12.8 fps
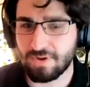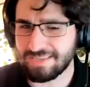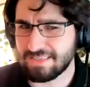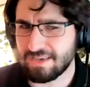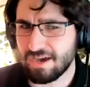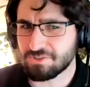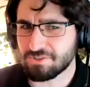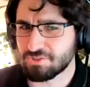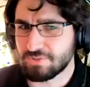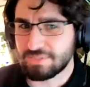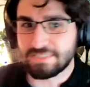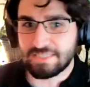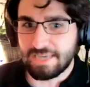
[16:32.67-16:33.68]
like the
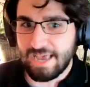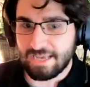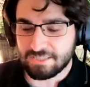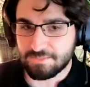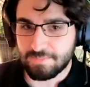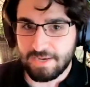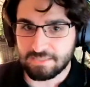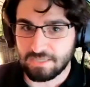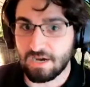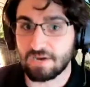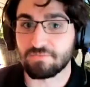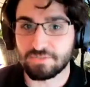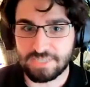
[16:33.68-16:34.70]
altruistic aspect
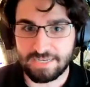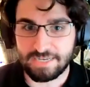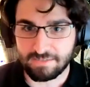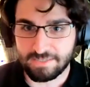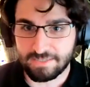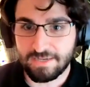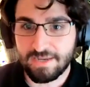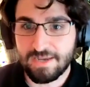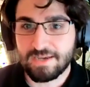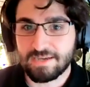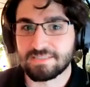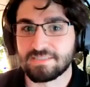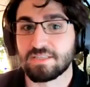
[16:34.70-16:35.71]
of recycling.
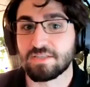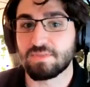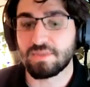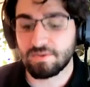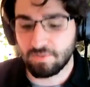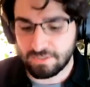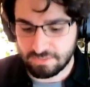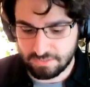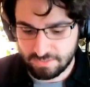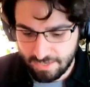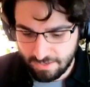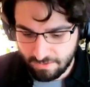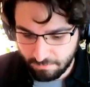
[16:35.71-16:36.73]
Because the thing was is
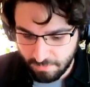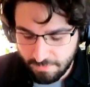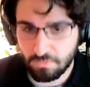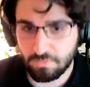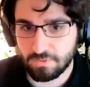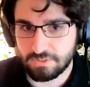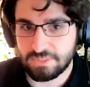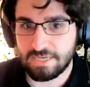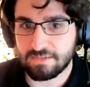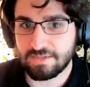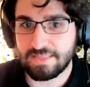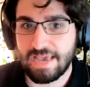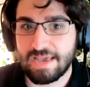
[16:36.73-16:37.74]
that people were
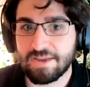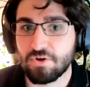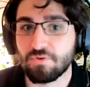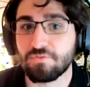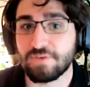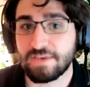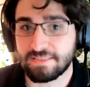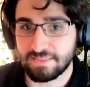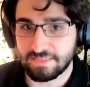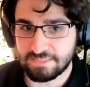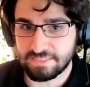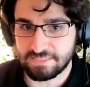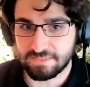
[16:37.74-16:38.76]
recycling, they had no faith in
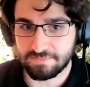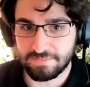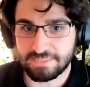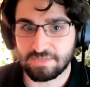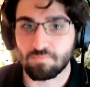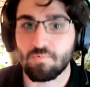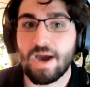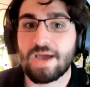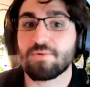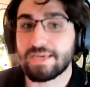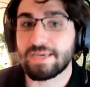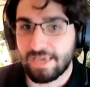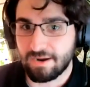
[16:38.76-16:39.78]
the system. It's like, why
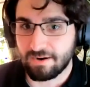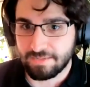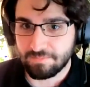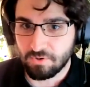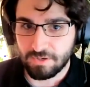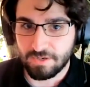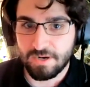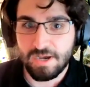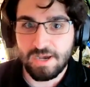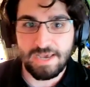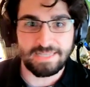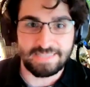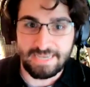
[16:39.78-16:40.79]
do I care anymore?
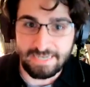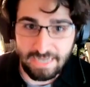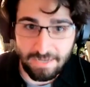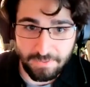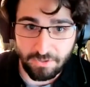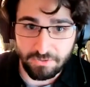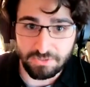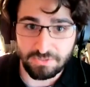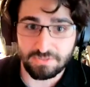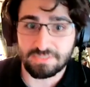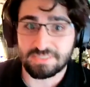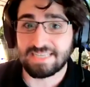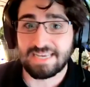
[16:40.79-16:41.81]
It's ending up in
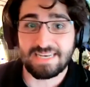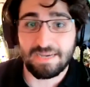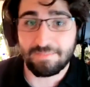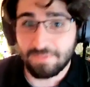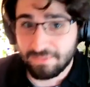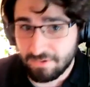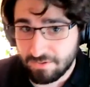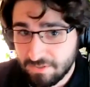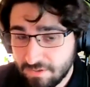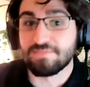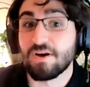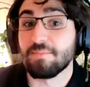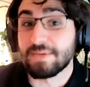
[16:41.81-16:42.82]
oceans, it's ending up in third
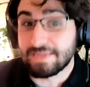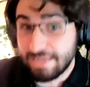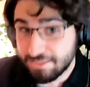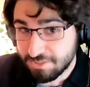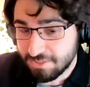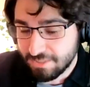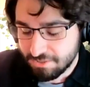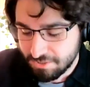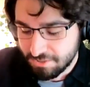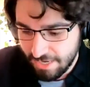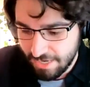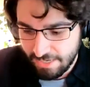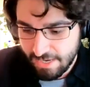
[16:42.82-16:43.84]
developing nations, I should
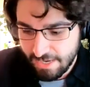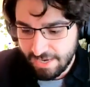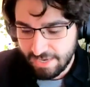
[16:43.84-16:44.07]
say,